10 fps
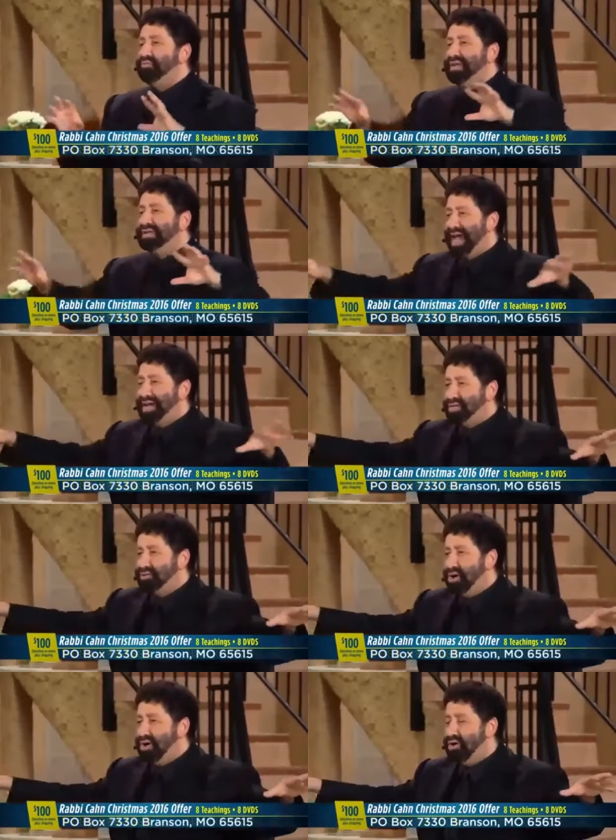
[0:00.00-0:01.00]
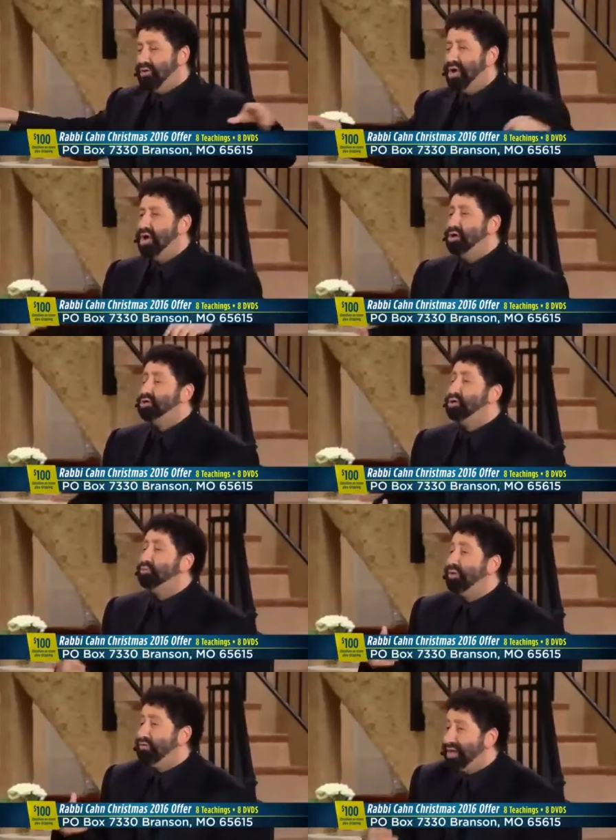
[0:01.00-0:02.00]
being status quo to
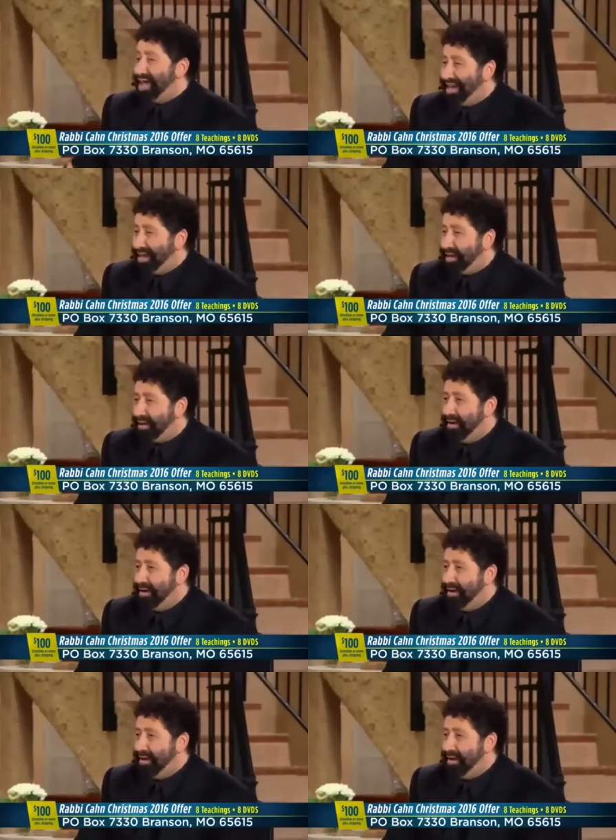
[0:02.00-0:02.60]
prophetic,